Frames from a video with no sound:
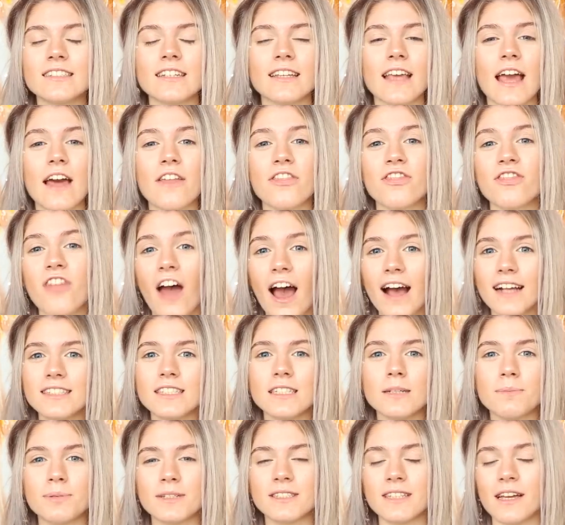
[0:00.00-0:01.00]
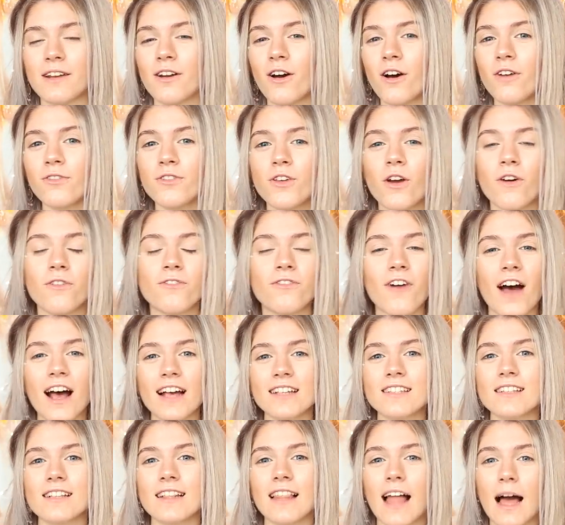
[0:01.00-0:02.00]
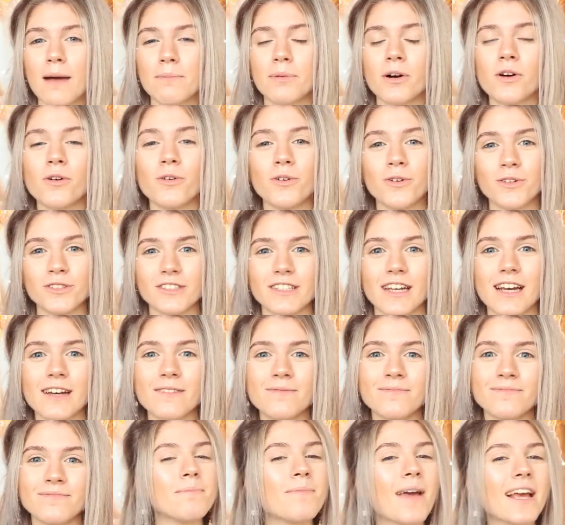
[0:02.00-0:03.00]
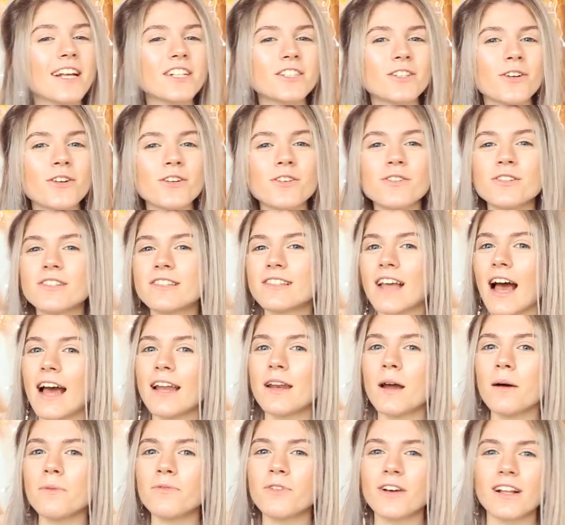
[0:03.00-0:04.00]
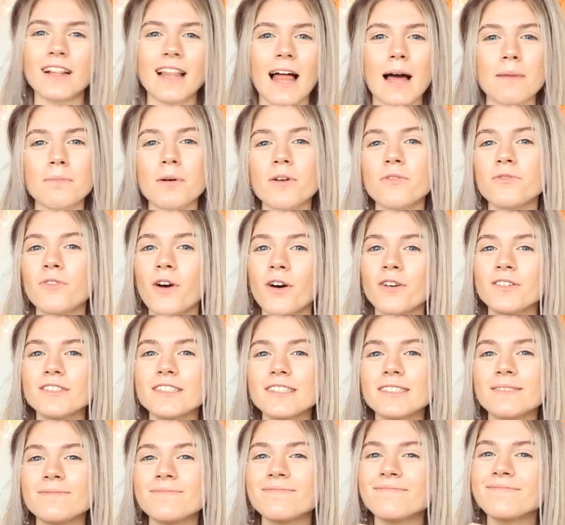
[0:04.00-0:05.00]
to get 30% off your first Glambot order. Make sure you sign up for Glambot Vault.